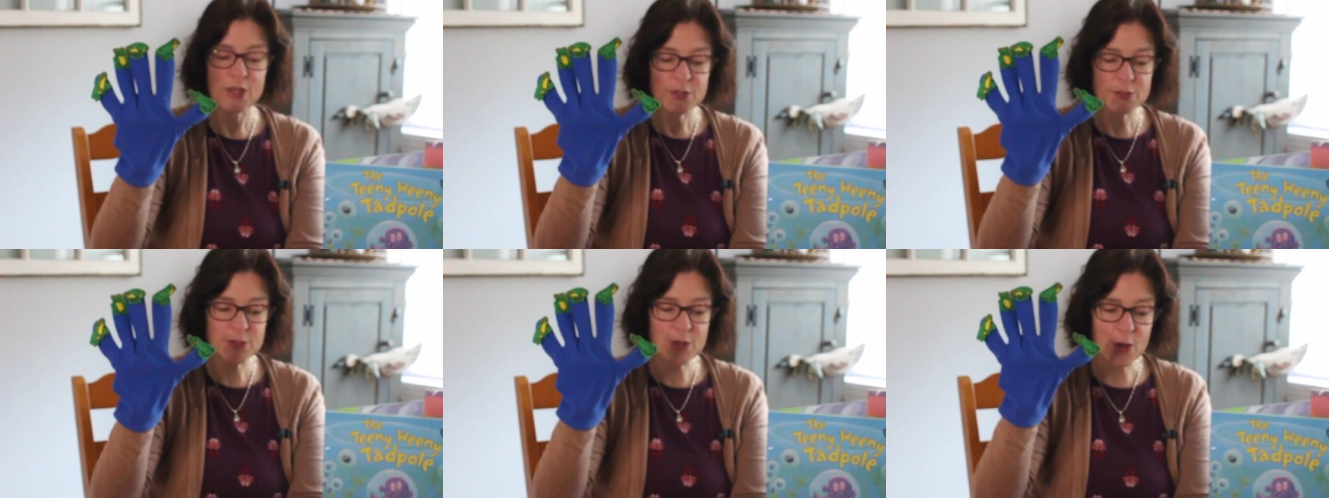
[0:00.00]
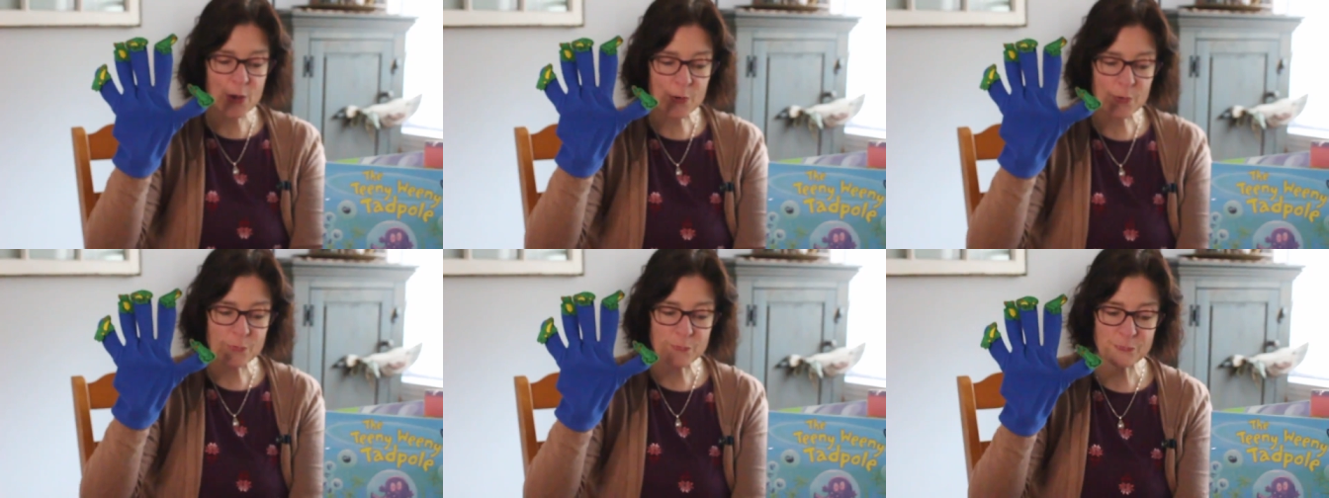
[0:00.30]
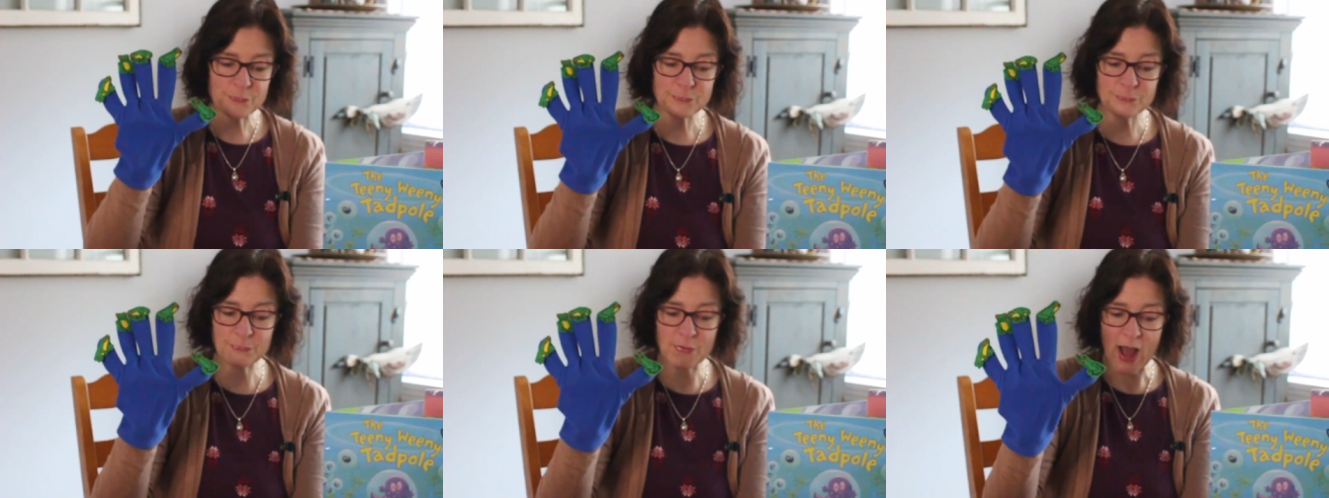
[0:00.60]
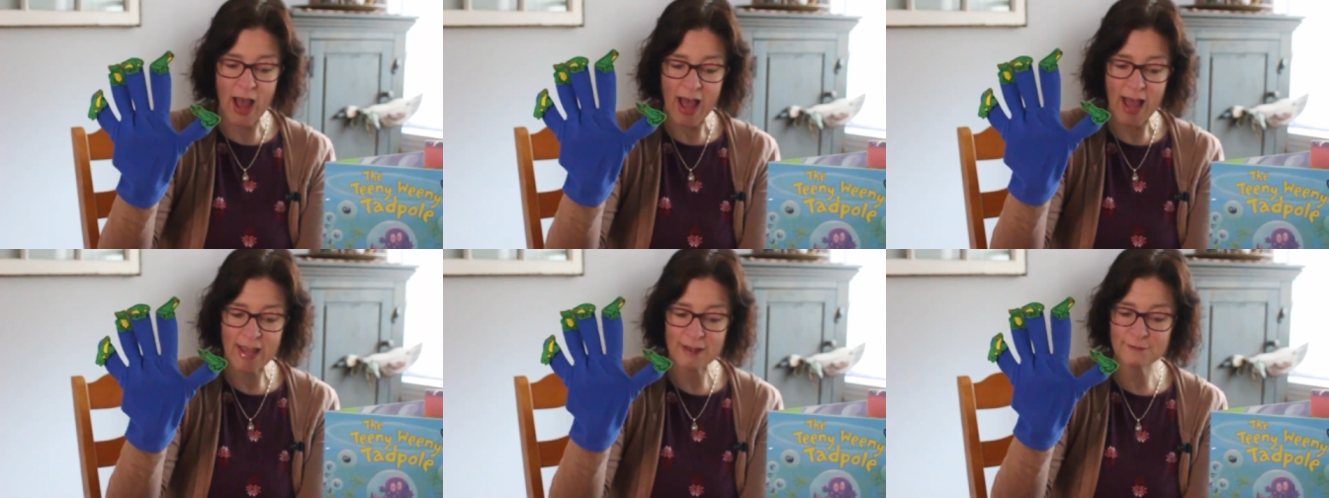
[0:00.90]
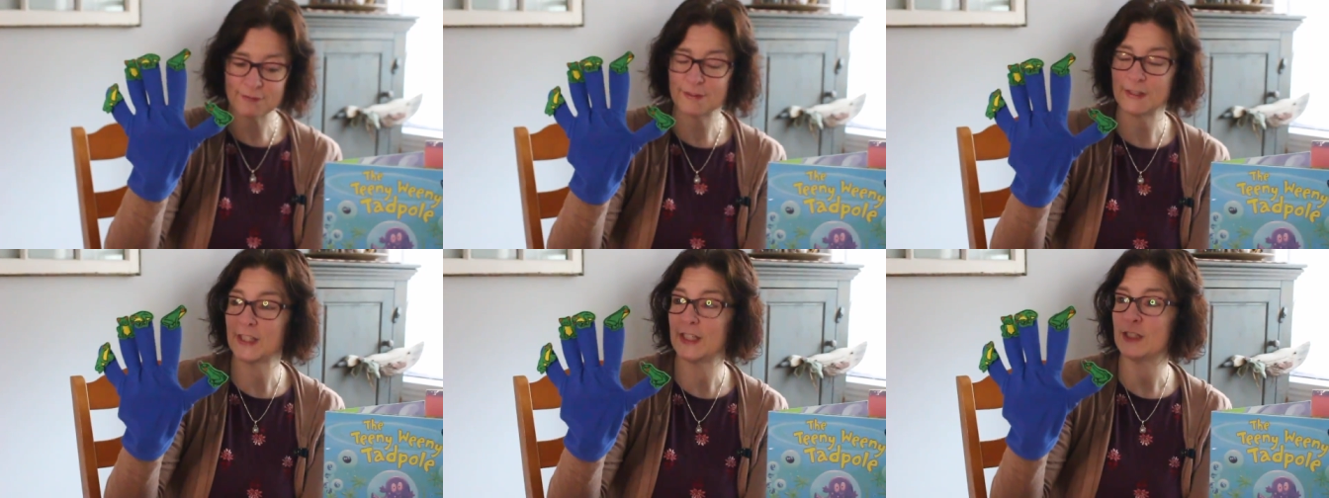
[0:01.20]
so
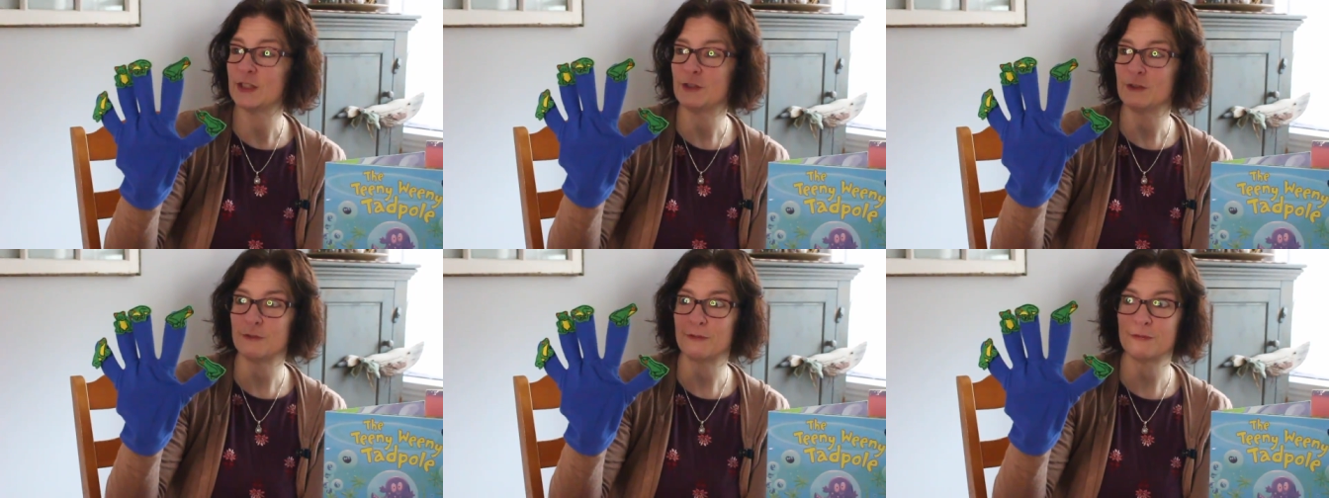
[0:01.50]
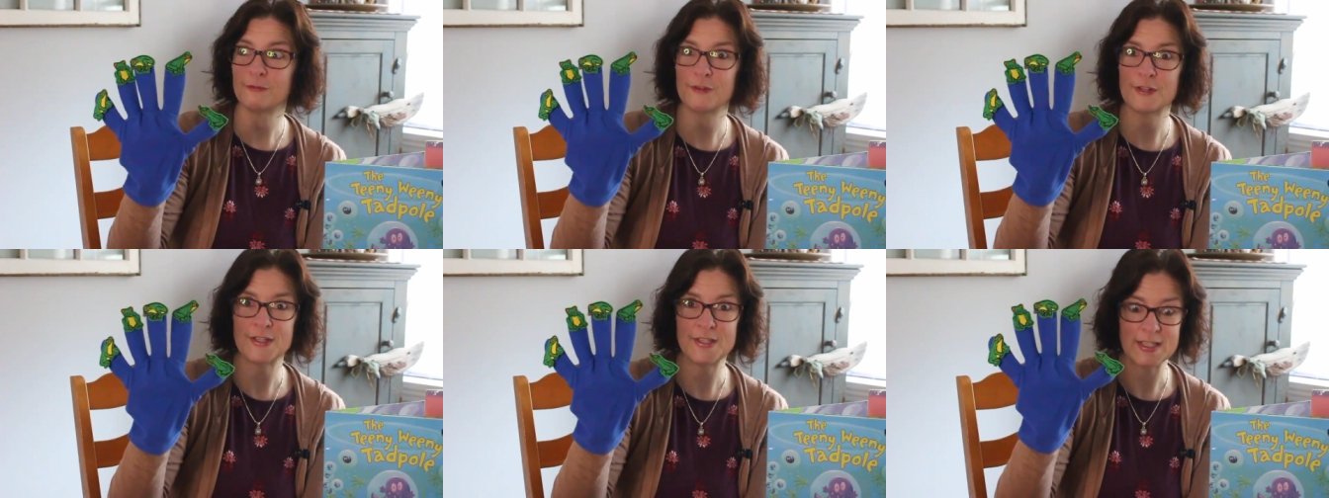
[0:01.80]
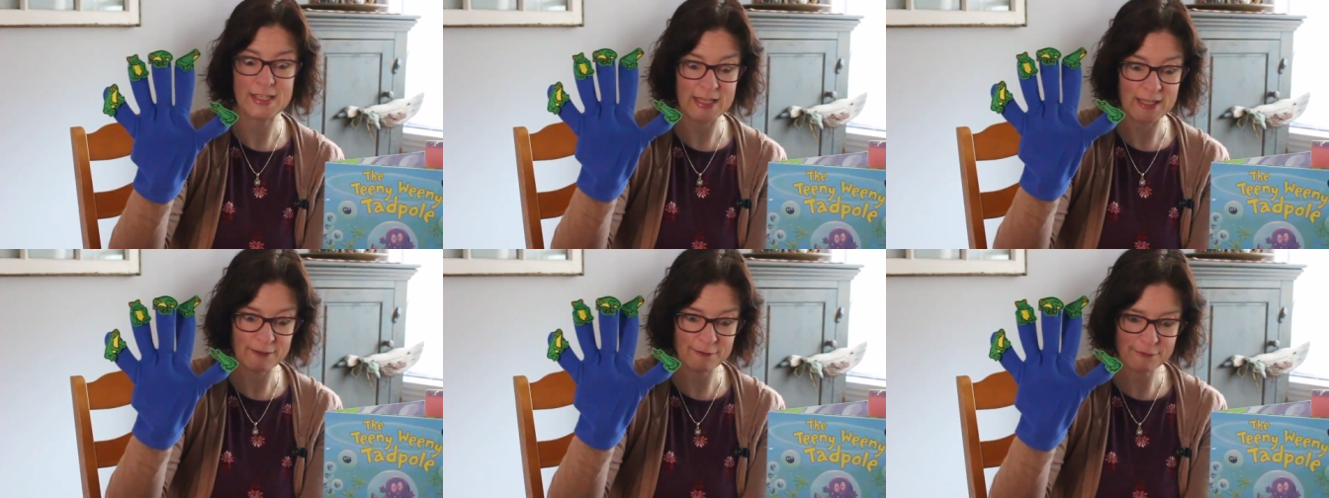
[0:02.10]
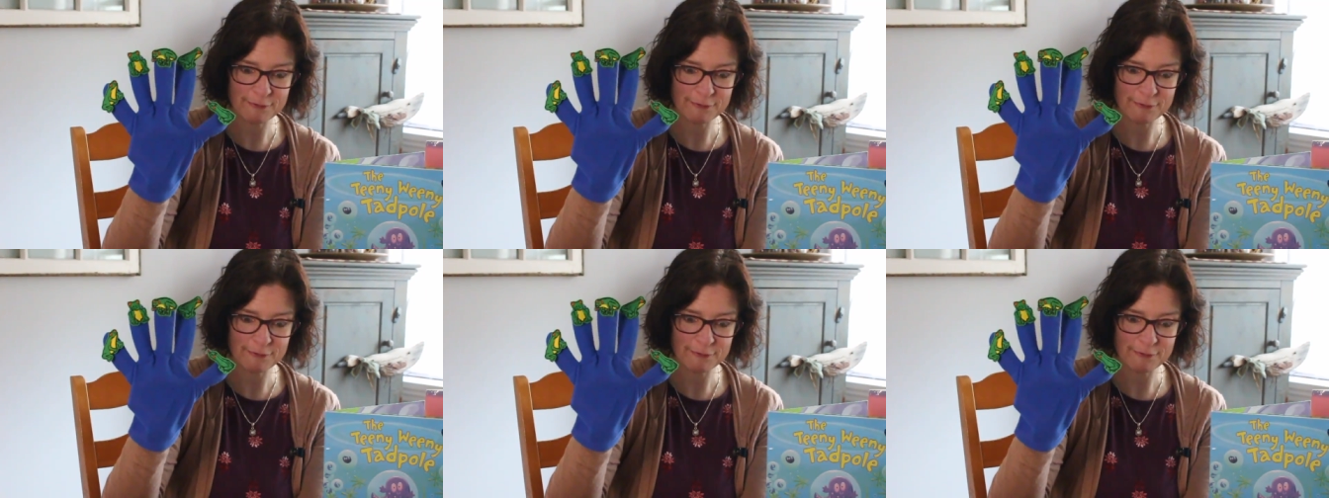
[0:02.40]
five little frisky